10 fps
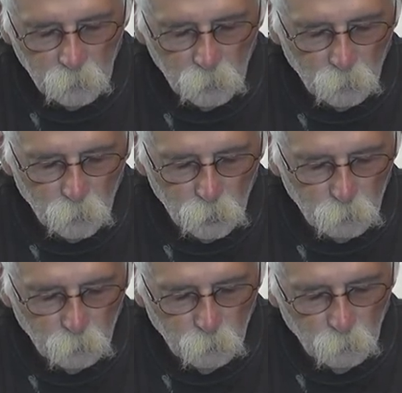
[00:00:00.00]
for the
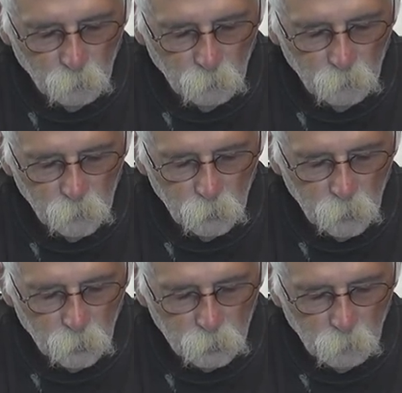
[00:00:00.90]
first few
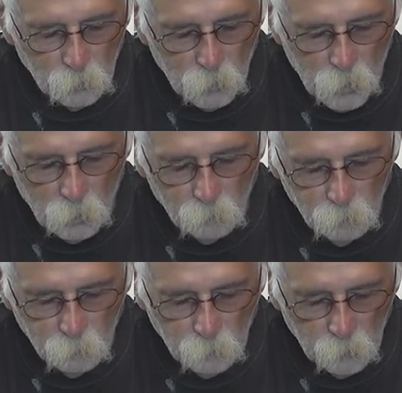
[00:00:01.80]
years of my
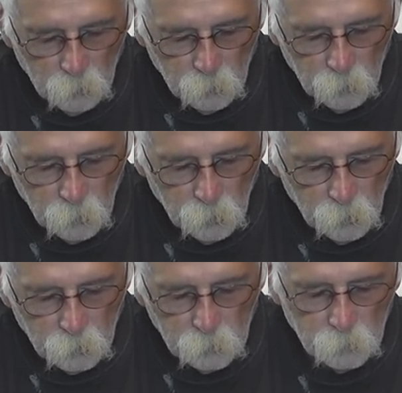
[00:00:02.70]
life
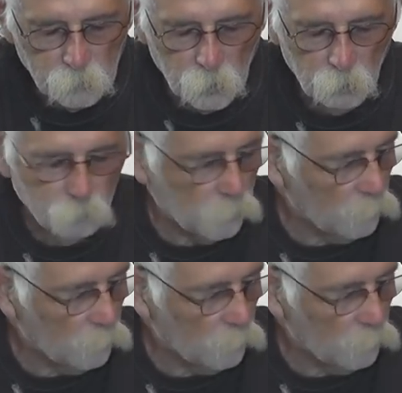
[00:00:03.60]
and gave